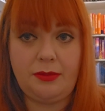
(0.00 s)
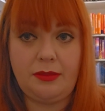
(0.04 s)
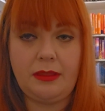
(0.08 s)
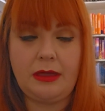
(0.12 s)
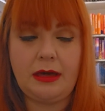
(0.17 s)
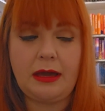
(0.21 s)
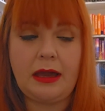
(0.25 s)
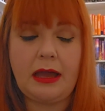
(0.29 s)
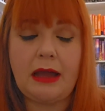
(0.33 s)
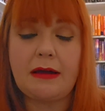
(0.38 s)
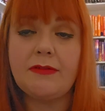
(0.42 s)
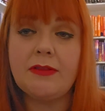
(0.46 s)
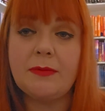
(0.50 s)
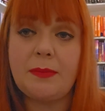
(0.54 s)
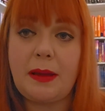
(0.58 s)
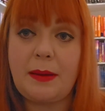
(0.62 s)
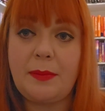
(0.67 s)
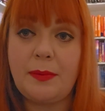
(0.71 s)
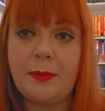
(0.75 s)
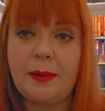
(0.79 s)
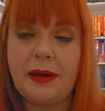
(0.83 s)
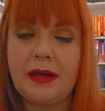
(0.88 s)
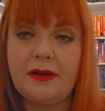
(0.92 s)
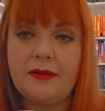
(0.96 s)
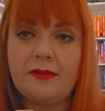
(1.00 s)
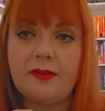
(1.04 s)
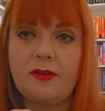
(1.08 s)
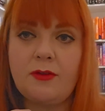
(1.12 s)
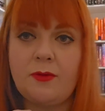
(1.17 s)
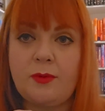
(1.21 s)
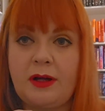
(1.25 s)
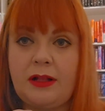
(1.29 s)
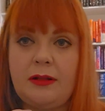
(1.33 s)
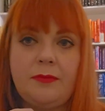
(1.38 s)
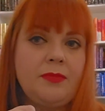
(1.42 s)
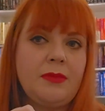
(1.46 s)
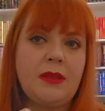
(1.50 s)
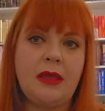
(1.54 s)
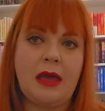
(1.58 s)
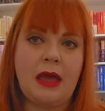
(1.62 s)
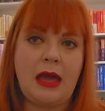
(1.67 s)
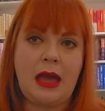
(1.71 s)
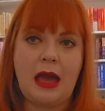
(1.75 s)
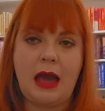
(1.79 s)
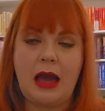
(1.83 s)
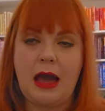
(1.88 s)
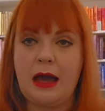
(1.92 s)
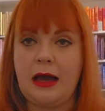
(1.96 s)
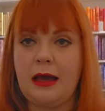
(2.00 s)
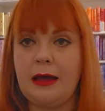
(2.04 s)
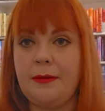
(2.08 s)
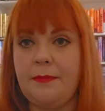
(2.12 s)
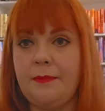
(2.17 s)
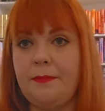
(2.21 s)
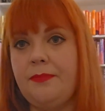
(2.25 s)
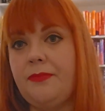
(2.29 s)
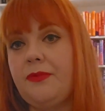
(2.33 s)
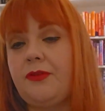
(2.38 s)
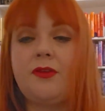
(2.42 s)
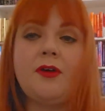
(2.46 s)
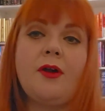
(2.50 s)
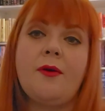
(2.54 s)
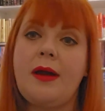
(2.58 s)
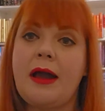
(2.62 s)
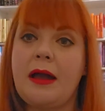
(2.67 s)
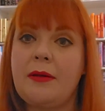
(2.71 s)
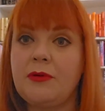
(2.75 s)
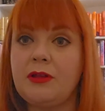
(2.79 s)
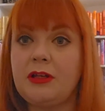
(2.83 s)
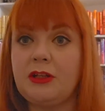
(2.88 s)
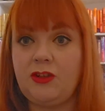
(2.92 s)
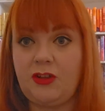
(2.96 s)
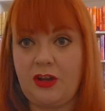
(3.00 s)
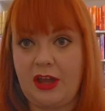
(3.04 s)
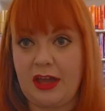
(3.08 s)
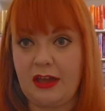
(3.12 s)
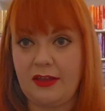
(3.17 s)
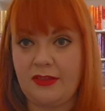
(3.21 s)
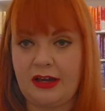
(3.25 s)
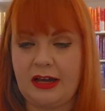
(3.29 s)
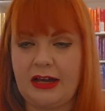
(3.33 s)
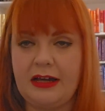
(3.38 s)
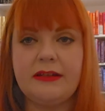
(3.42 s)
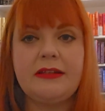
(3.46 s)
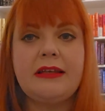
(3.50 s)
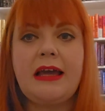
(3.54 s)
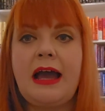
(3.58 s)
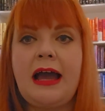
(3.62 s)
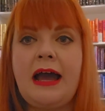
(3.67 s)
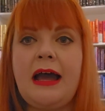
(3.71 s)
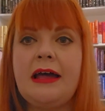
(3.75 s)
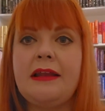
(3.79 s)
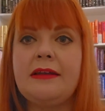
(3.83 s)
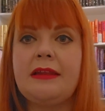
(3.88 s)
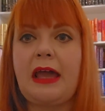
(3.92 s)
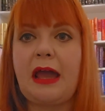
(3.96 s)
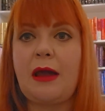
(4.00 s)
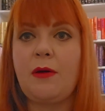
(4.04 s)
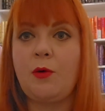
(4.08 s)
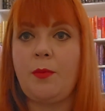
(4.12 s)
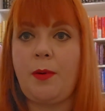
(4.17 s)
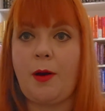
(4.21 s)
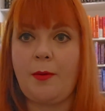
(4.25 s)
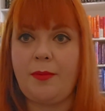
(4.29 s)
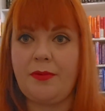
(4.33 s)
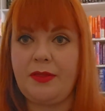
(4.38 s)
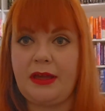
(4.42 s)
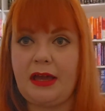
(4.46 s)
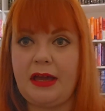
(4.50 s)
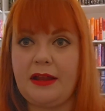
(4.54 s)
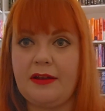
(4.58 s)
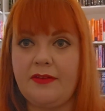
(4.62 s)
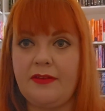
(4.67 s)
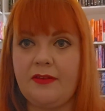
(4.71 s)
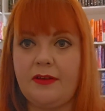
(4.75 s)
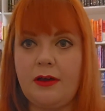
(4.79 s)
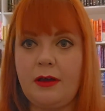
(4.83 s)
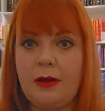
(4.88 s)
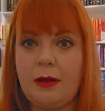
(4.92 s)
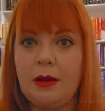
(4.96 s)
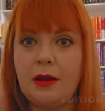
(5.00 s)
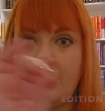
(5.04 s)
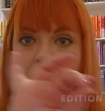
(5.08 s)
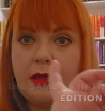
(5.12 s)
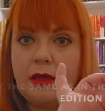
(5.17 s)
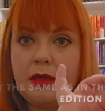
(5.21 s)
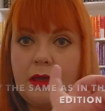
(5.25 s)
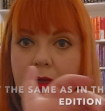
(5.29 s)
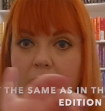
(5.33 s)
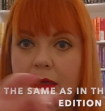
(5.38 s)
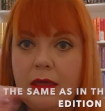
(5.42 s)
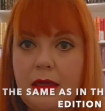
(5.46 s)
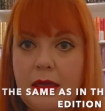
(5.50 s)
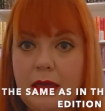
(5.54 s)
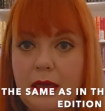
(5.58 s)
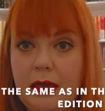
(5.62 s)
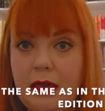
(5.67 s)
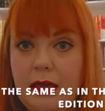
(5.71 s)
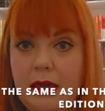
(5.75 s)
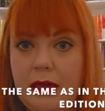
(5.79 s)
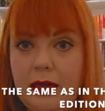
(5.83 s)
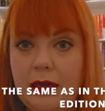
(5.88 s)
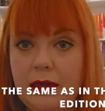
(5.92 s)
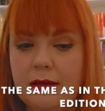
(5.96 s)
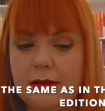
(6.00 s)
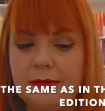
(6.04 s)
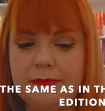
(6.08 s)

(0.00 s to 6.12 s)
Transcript: the paperbacks as well. So I'm going to check that and I will pop the answer here.